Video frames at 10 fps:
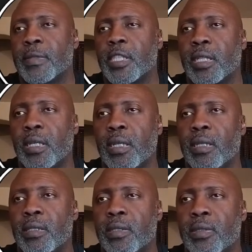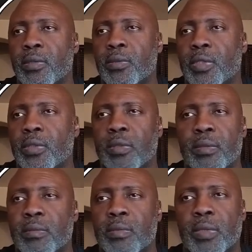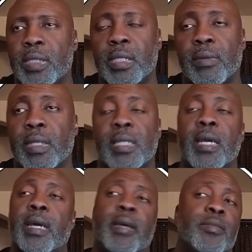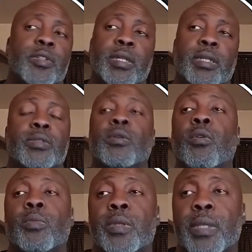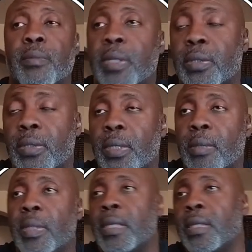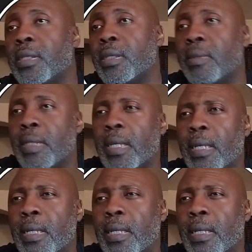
Okay, so we shouldn't waste our time trying to open that particular page. Okay,